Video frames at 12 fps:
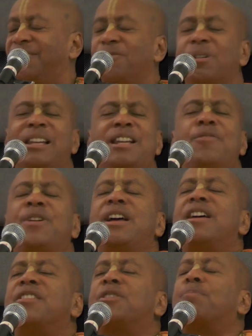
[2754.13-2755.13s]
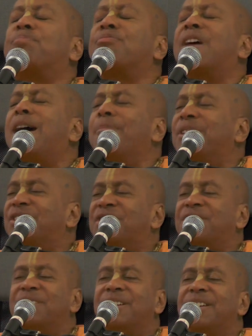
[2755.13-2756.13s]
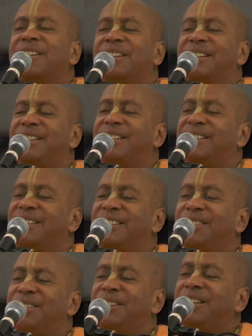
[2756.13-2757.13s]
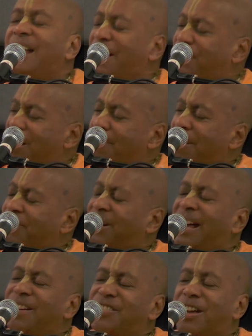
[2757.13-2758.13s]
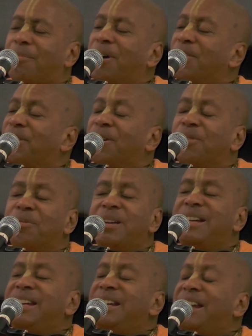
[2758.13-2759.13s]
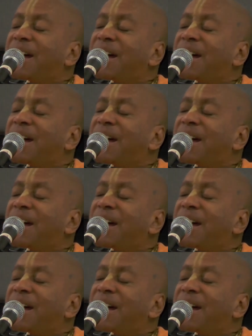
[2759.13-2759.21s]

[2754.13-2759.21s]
We're living the promise lifetime after lifetime, although we